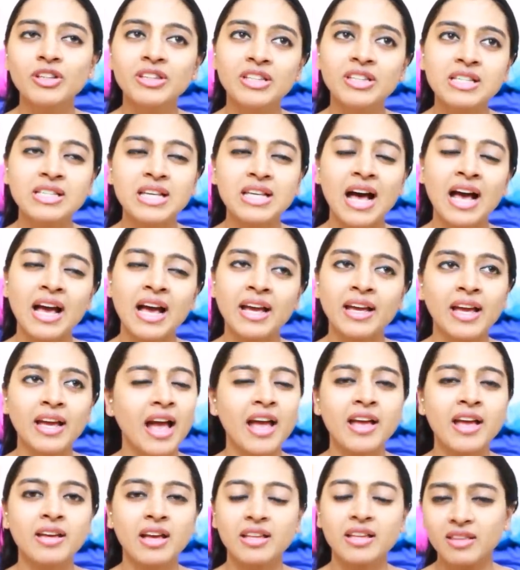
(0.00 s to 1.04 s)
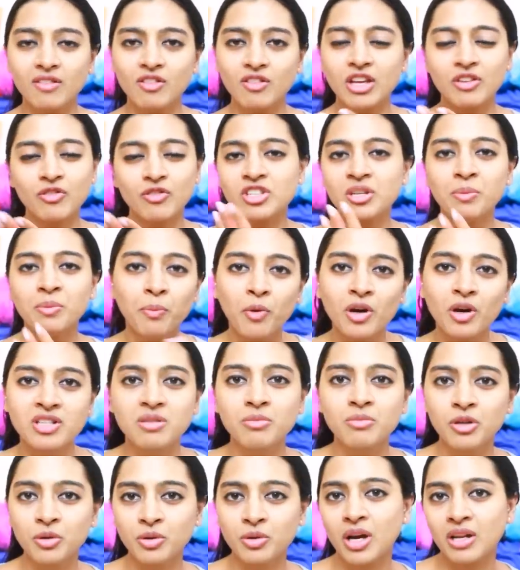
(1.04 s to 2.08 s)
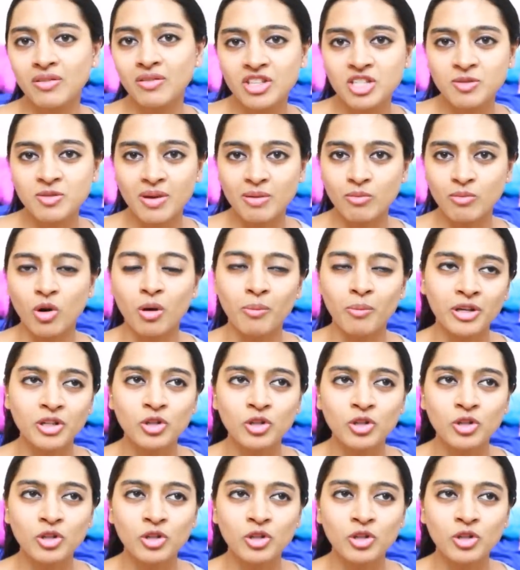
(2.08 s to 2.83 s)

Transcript: For this, I, I the, it was impossible to convince my mom.